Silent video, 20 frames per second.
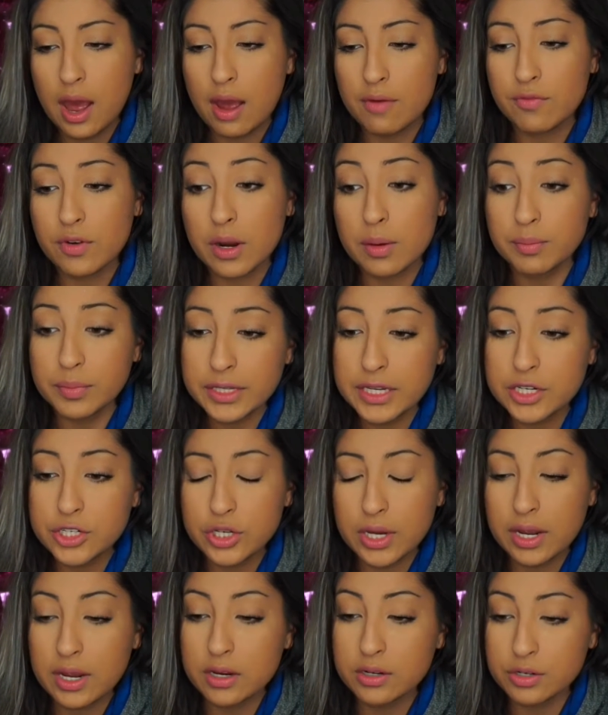from bleach
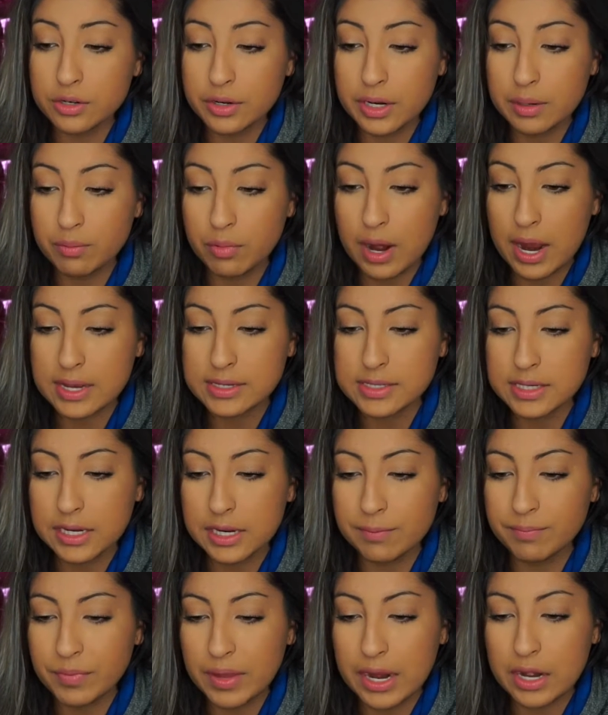and turning
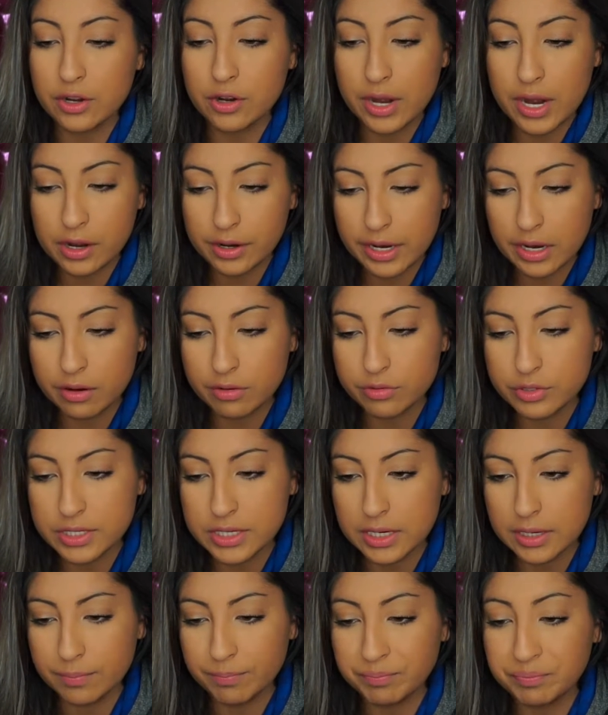brassy, and your hair care
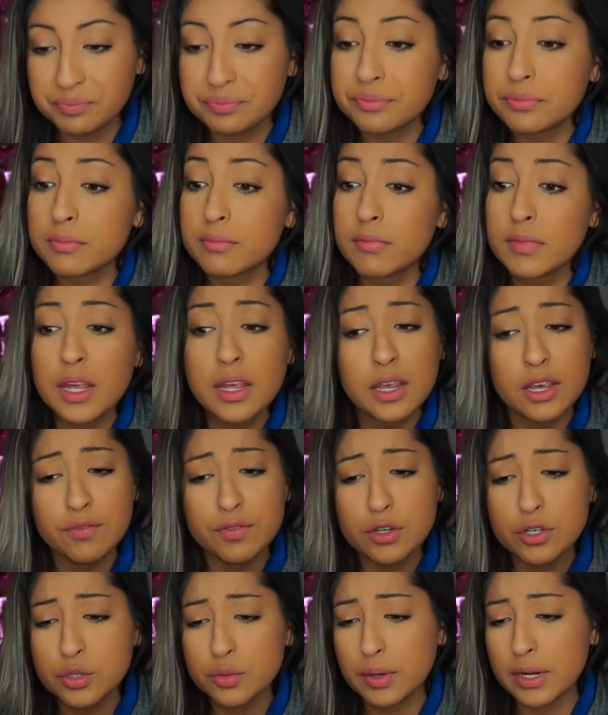routine, if
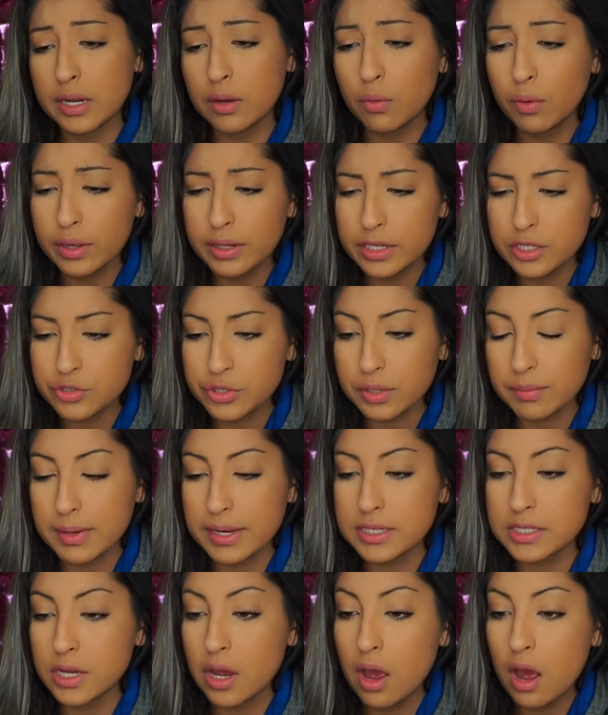you do any oiling
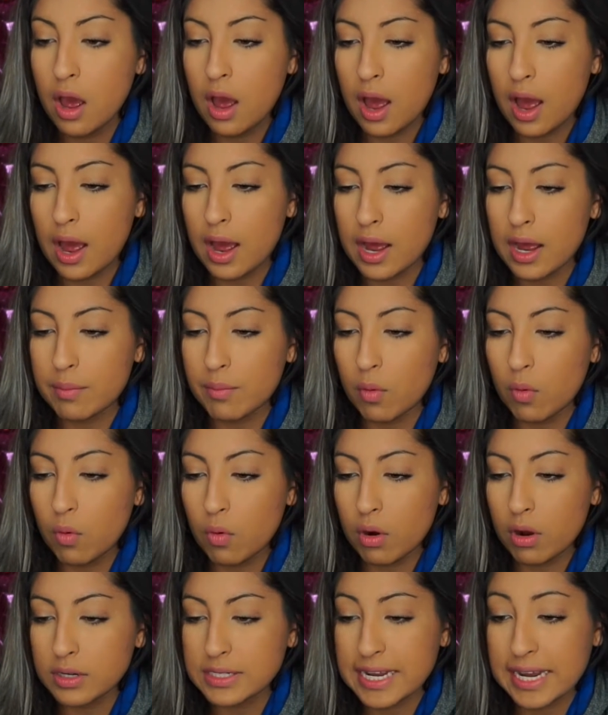treatments
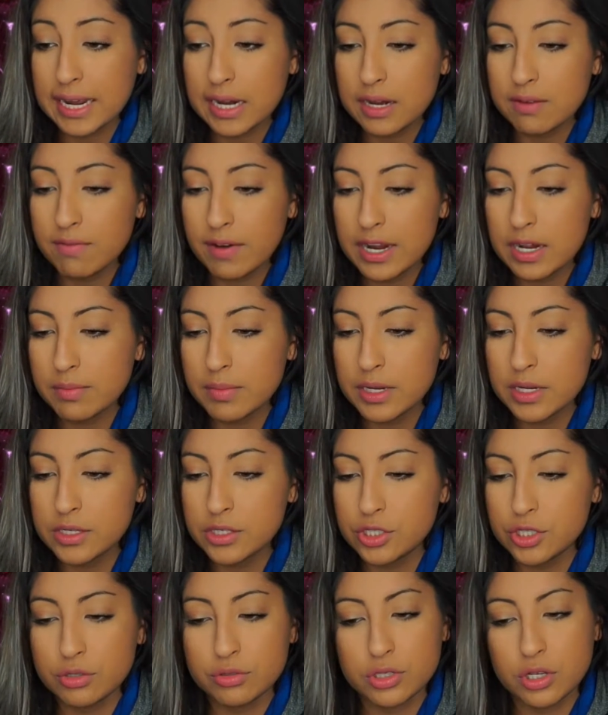or take any
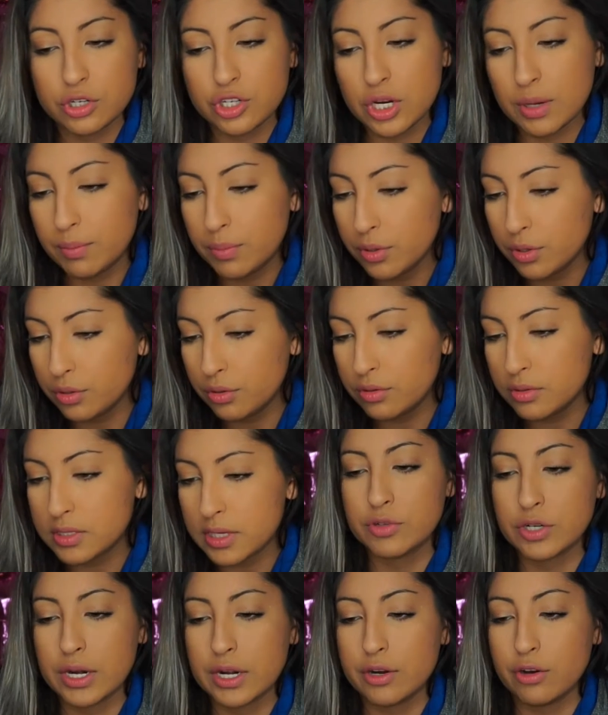vitamins, use good shampoos. I'm
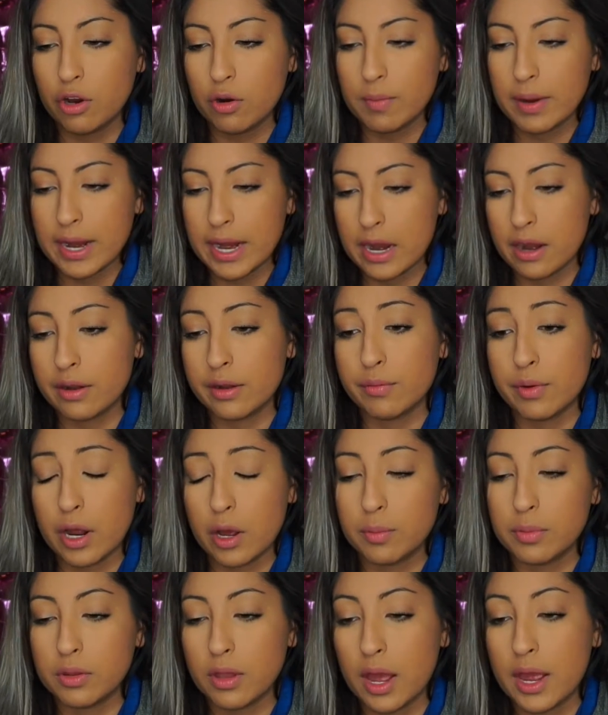trying to grow my hair and it would
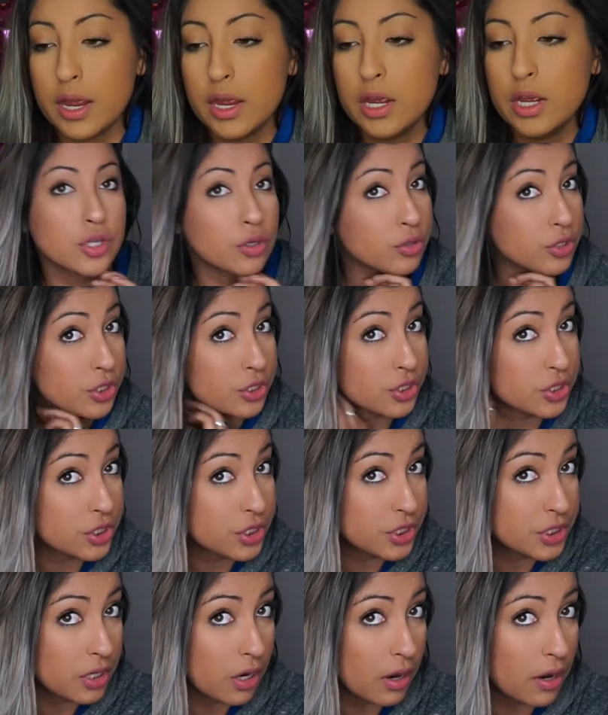help a lot. So to
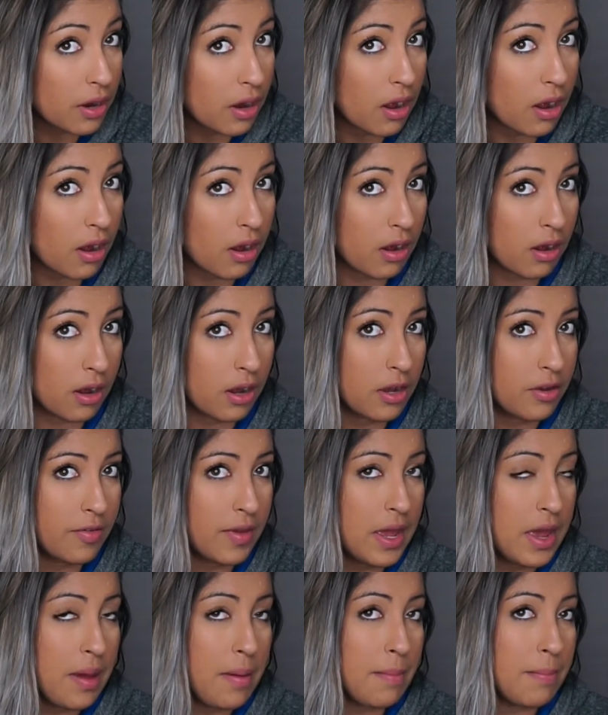start off,
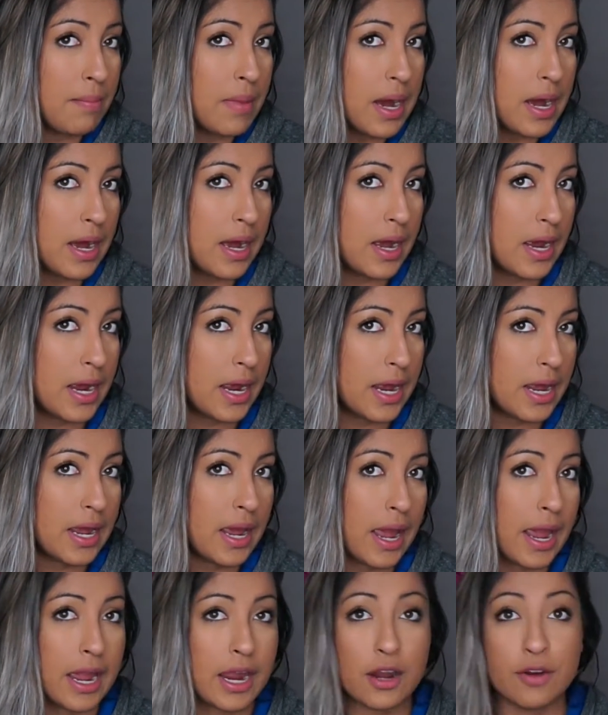my
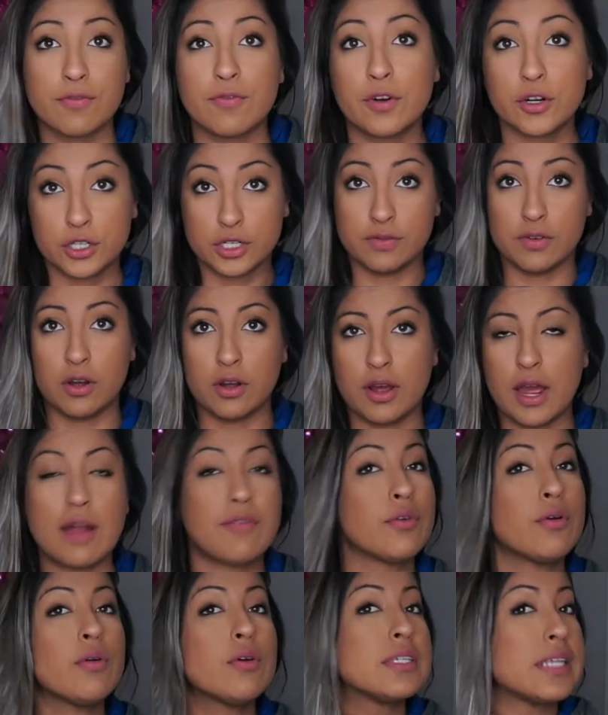hair, first of all,
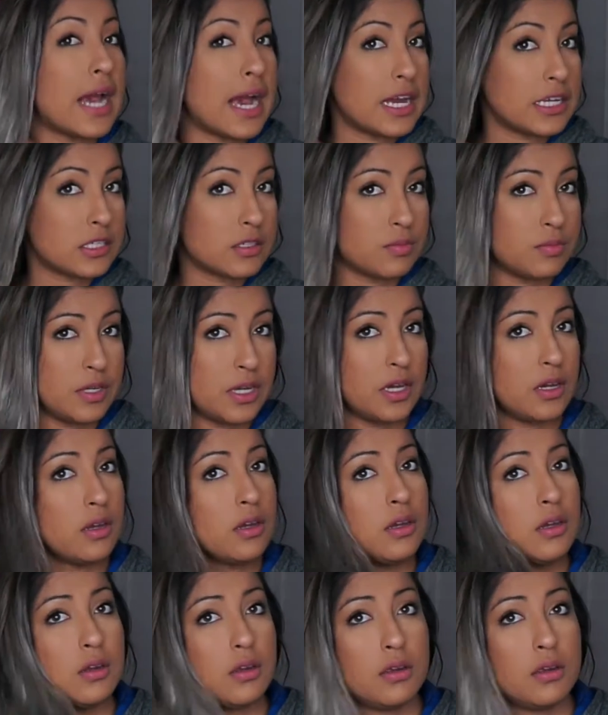everyone always asks me